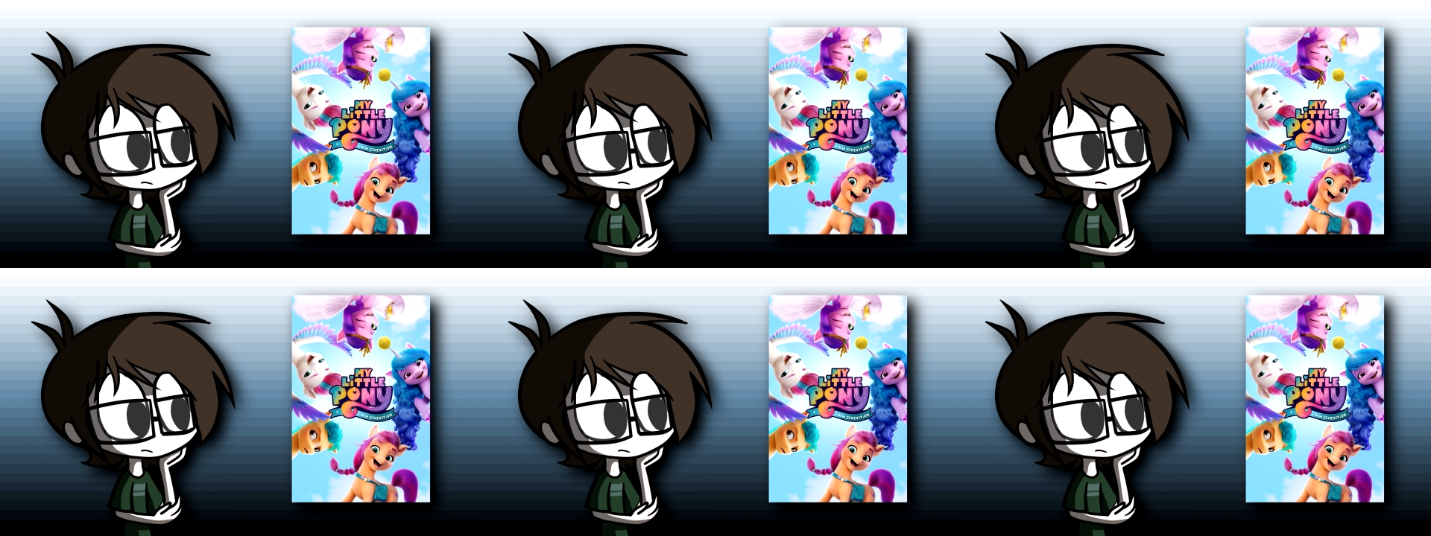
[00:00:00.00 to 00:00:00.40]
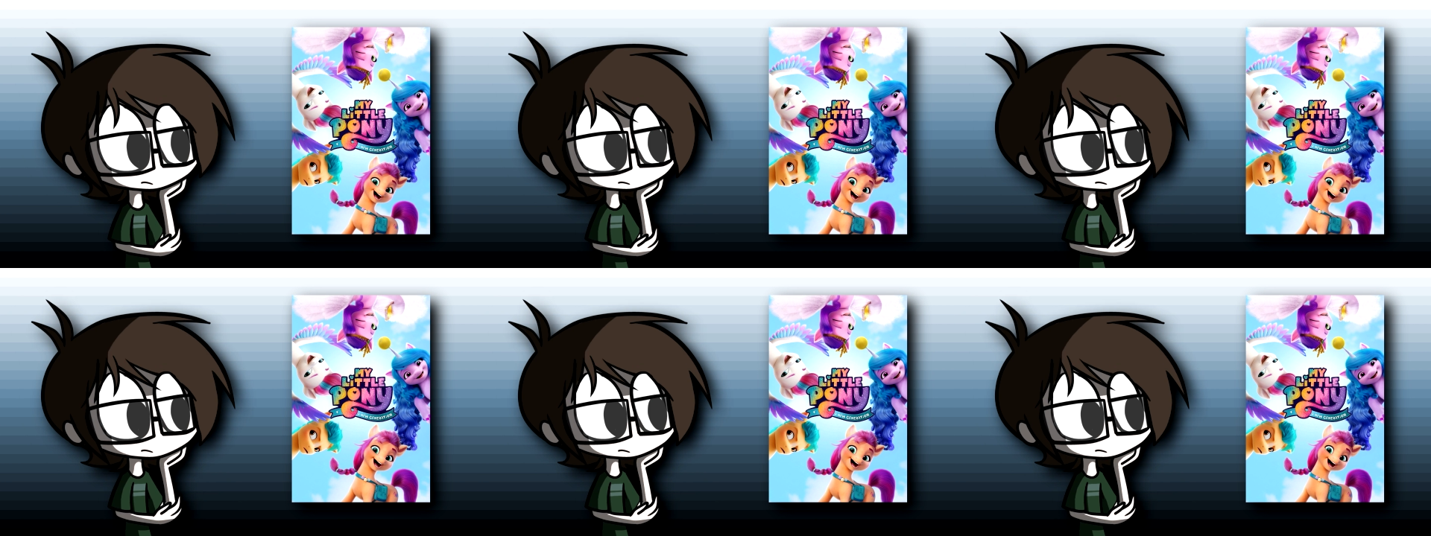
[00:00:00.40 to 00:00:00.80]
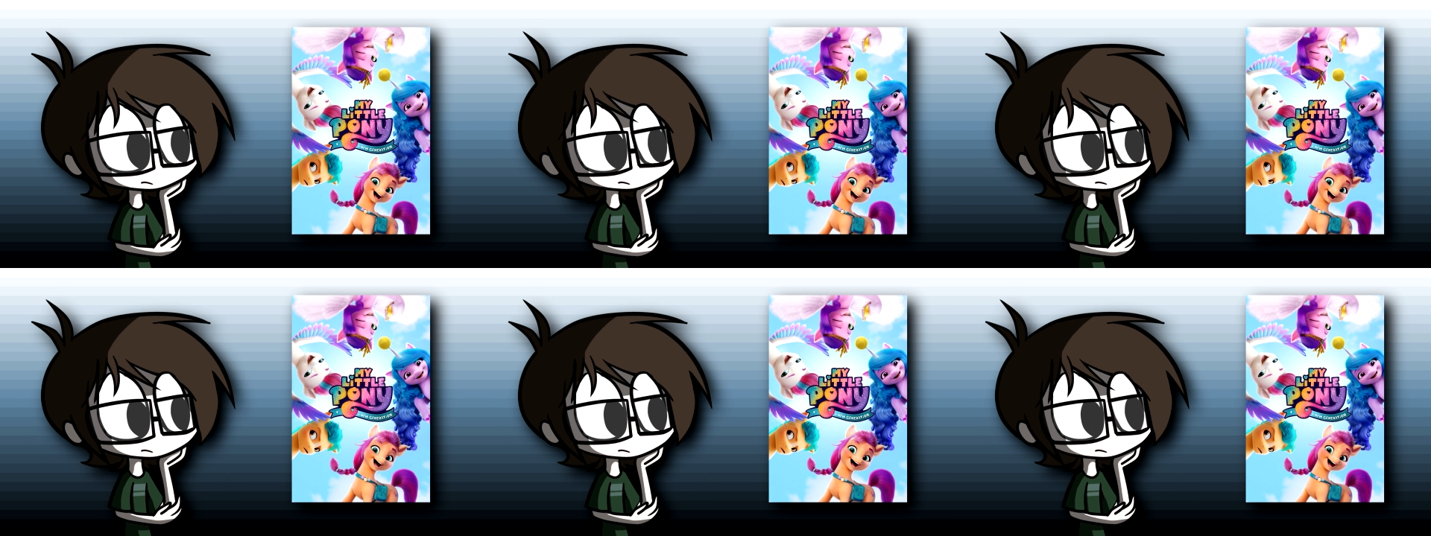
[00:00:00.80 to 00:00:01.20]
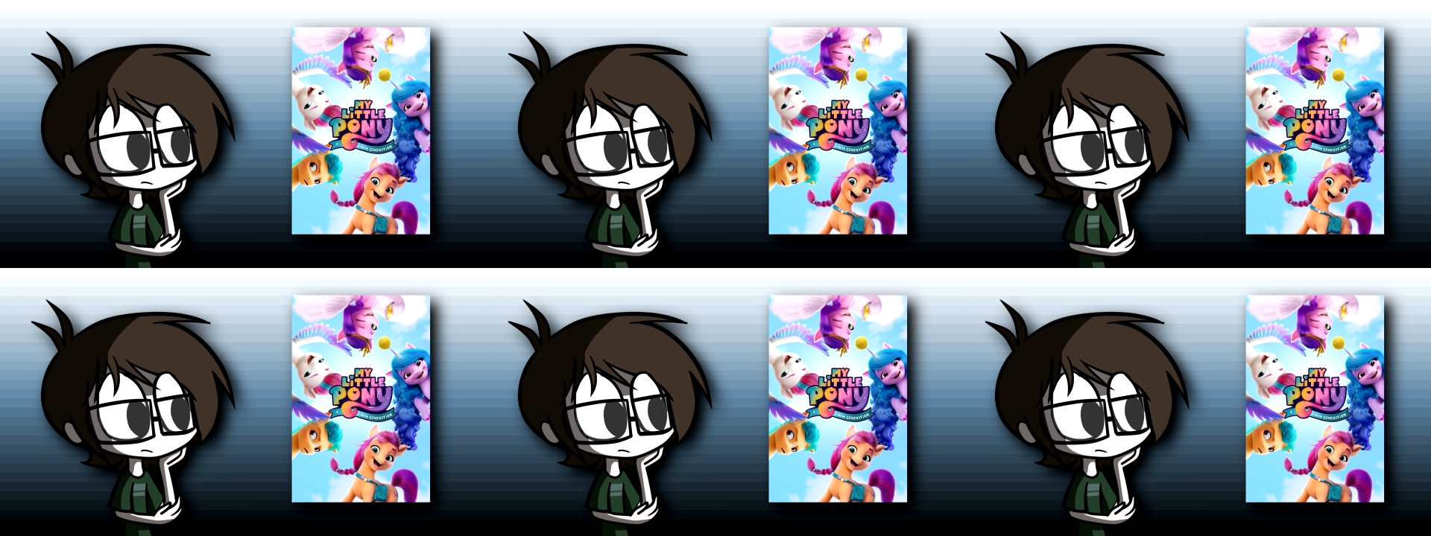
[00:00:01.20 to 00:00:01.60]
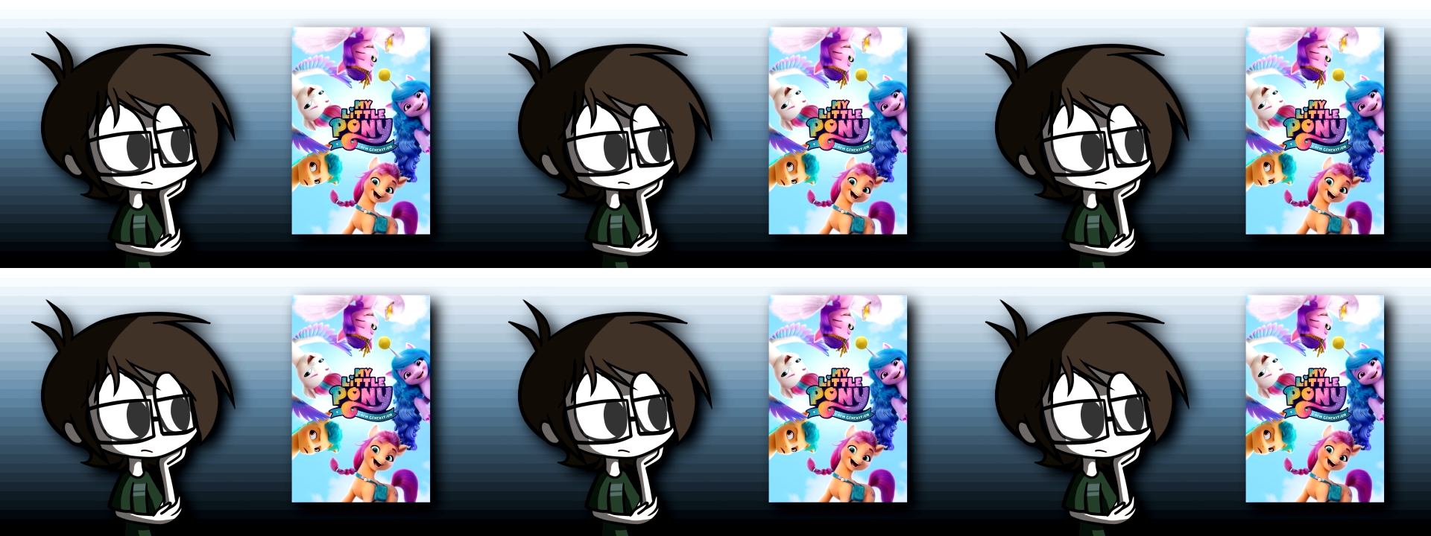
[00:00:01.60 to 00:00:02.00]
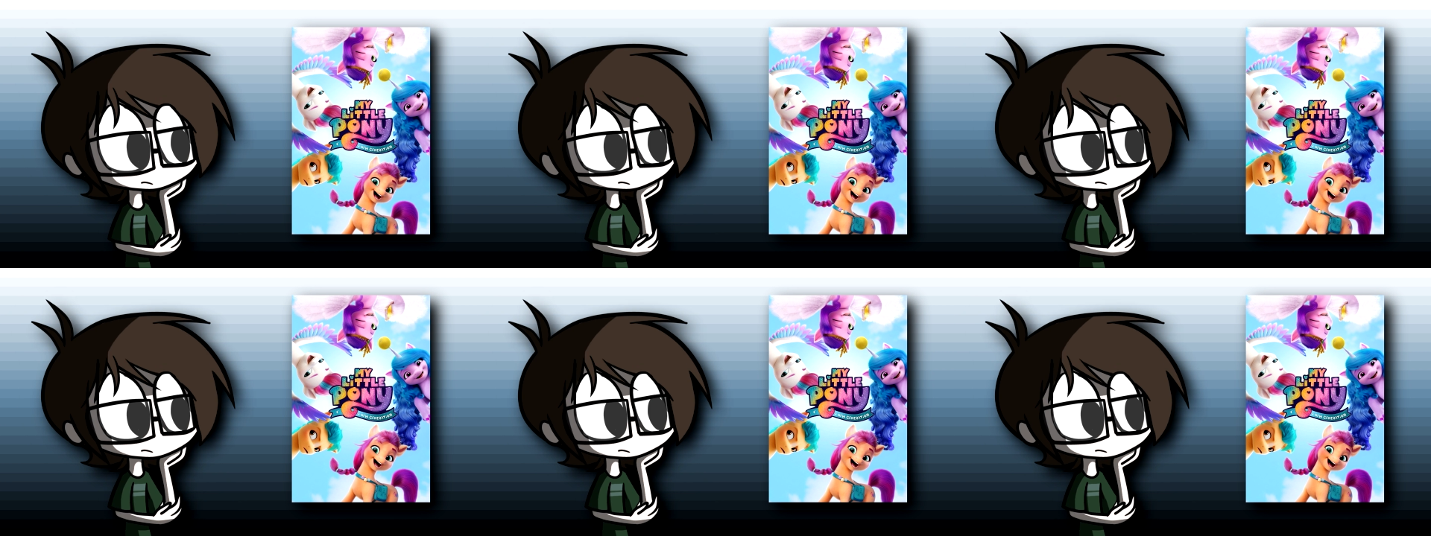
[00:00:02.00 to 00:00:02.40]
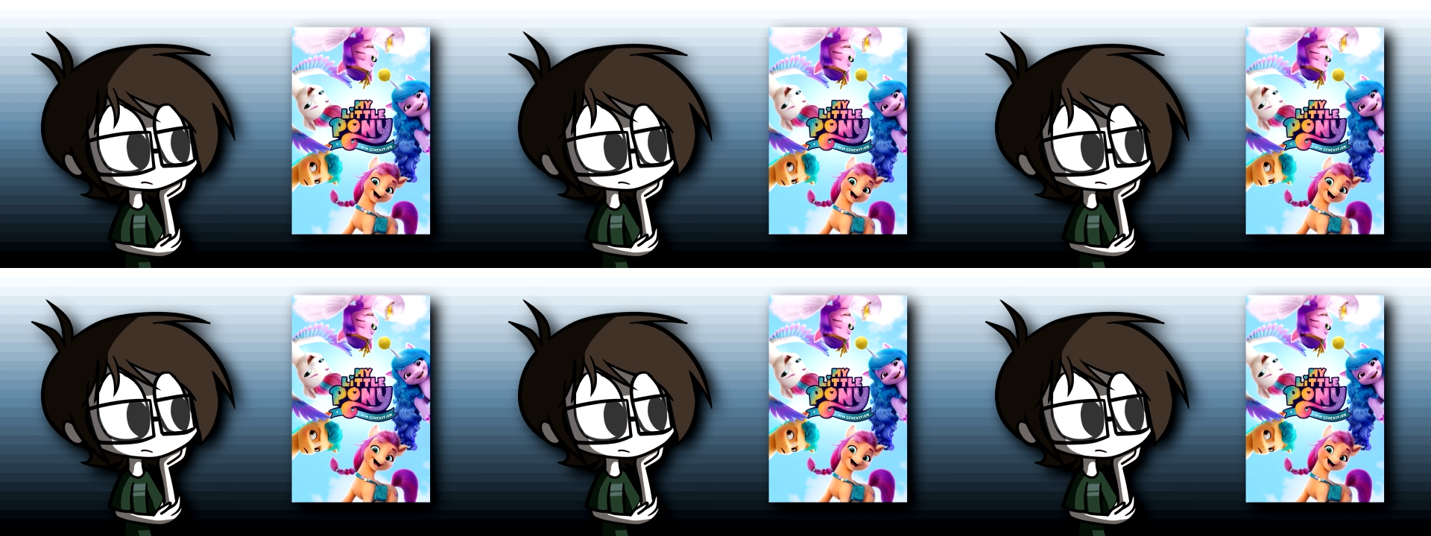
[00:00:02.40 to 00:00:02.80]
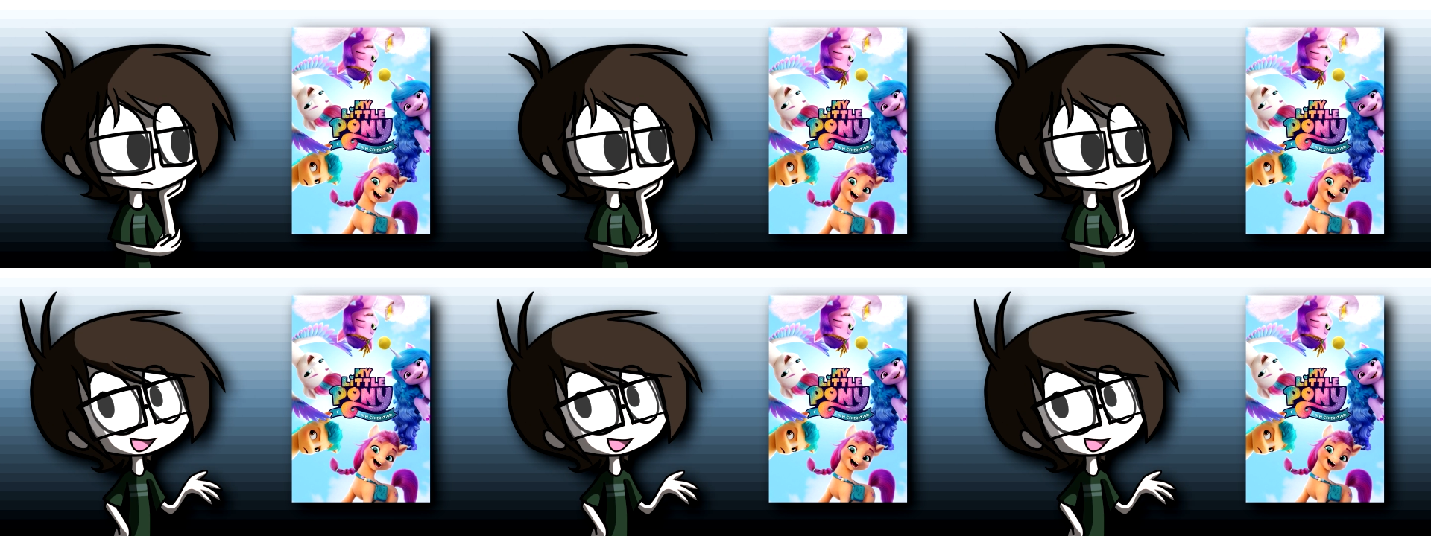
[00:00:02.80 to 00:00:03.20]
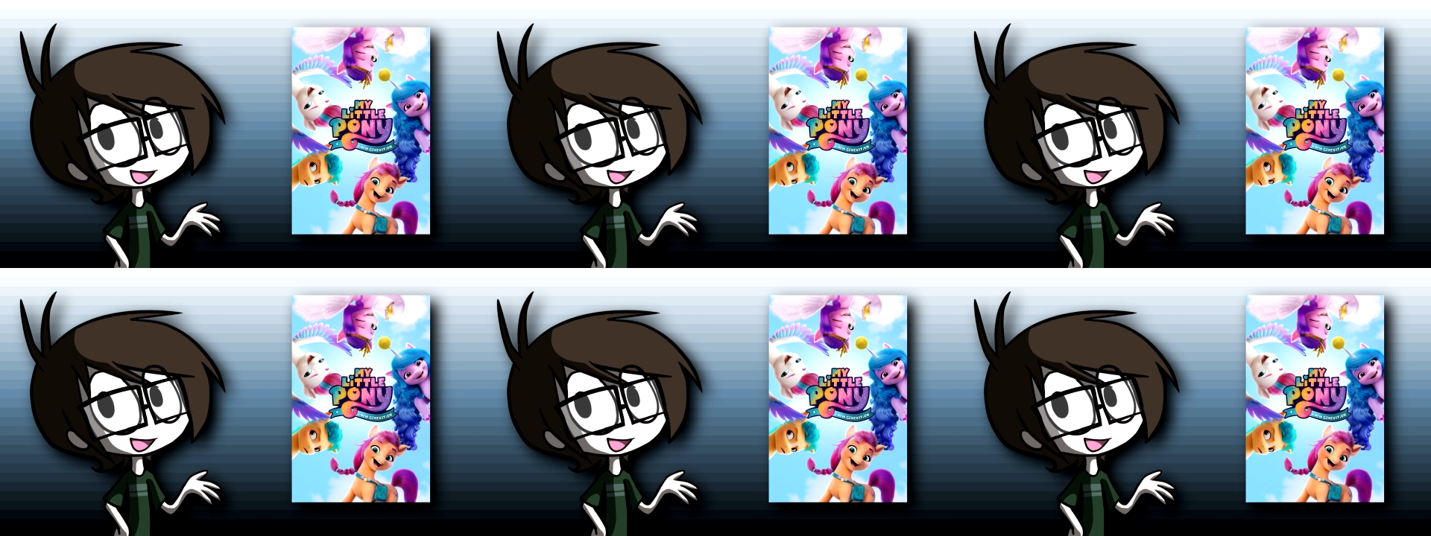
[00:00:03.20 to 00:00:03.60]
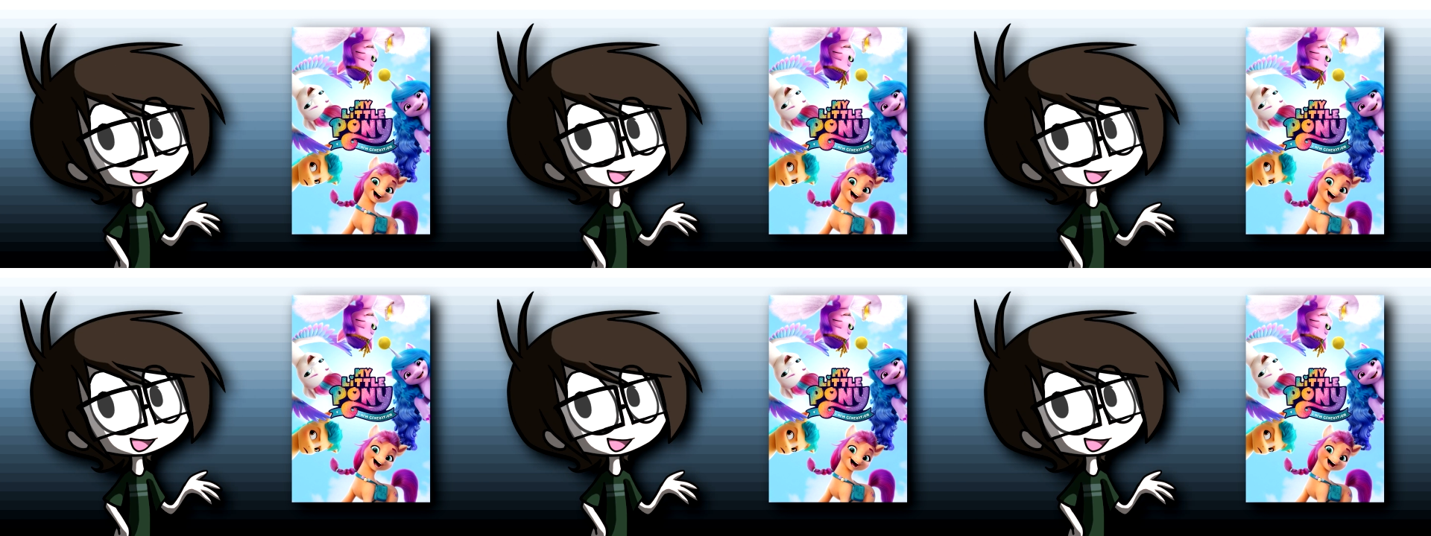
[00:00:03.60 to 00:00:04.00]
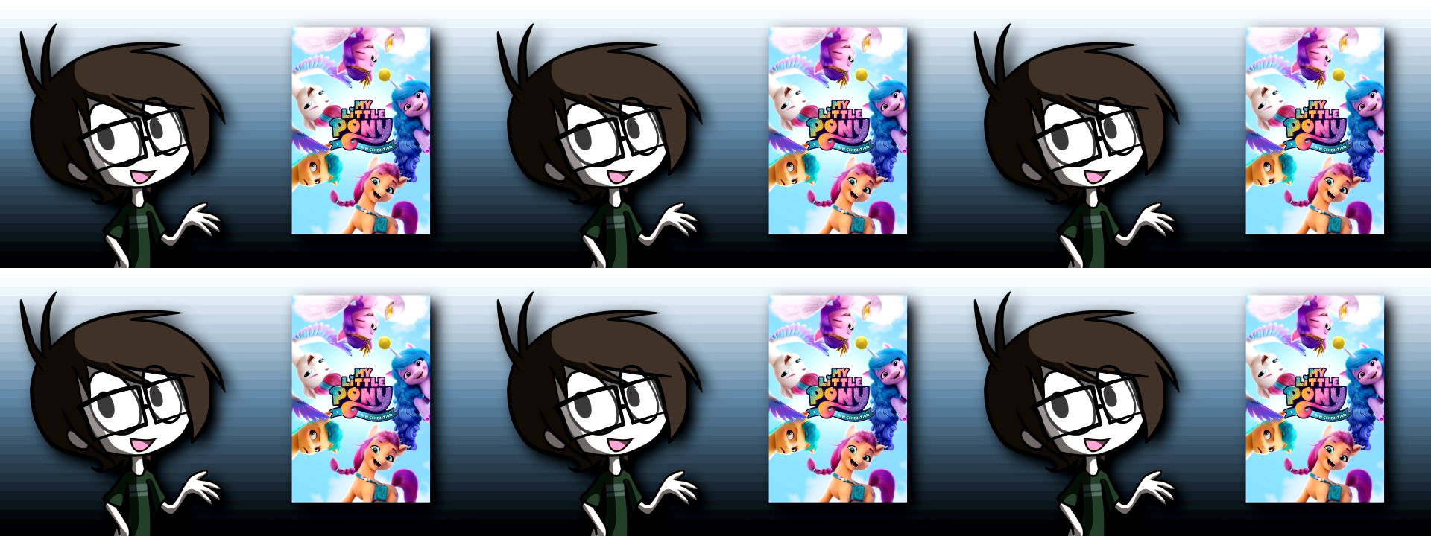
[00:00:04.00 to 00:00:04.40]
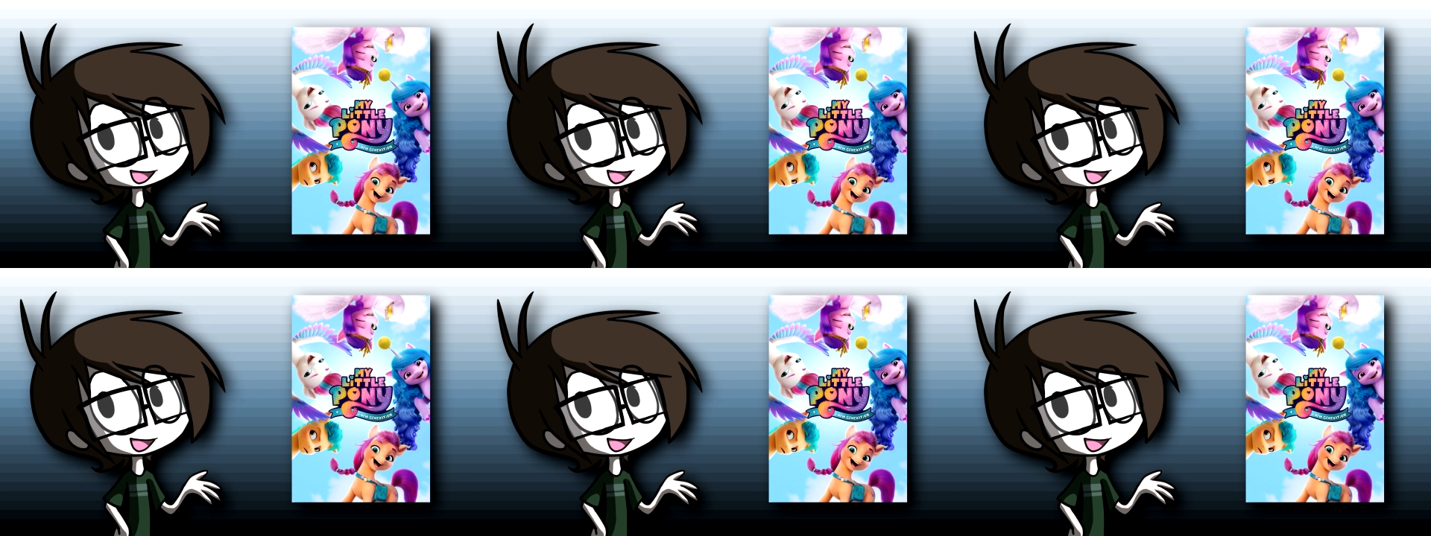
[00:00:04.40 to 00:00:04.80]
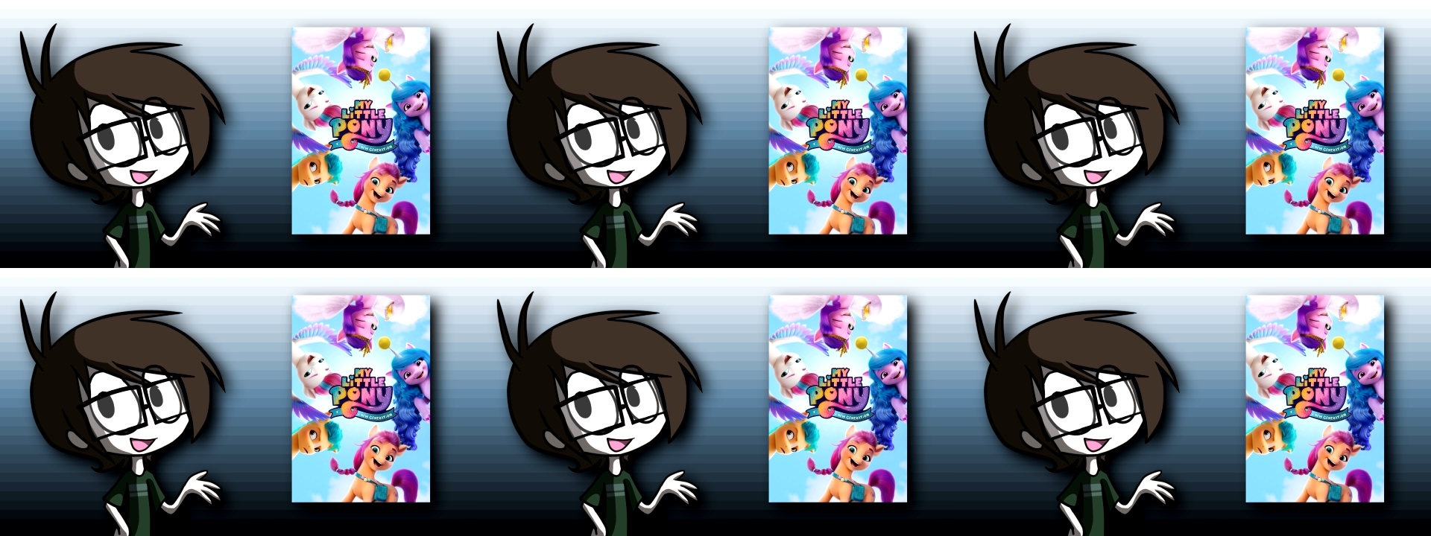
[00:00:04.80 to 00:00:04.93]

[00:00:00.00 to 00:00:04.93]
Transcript: Nobody's mouth can be seen.